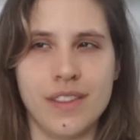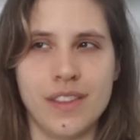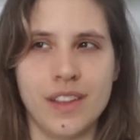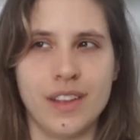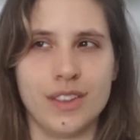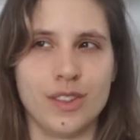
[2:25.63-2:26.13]

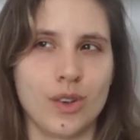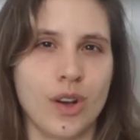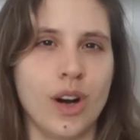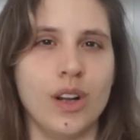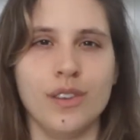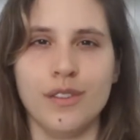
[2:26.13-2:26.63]
the
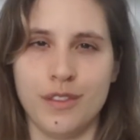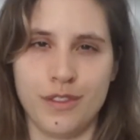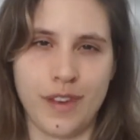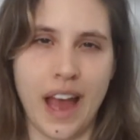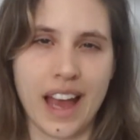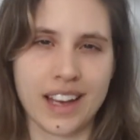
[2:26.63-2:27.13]
so-called
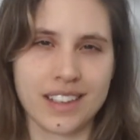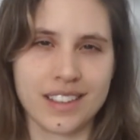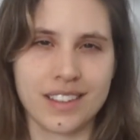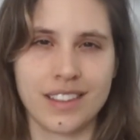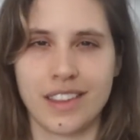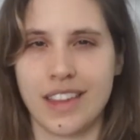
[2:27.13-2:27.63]

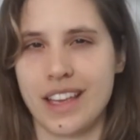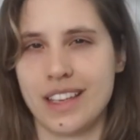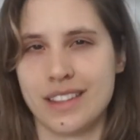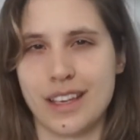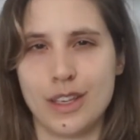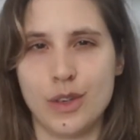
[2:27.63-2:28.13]
facts, the
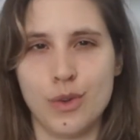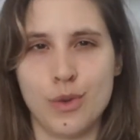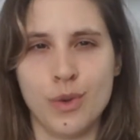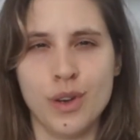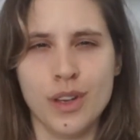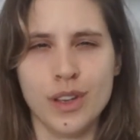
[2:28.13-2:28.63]
things that
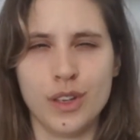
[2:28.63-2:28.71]
you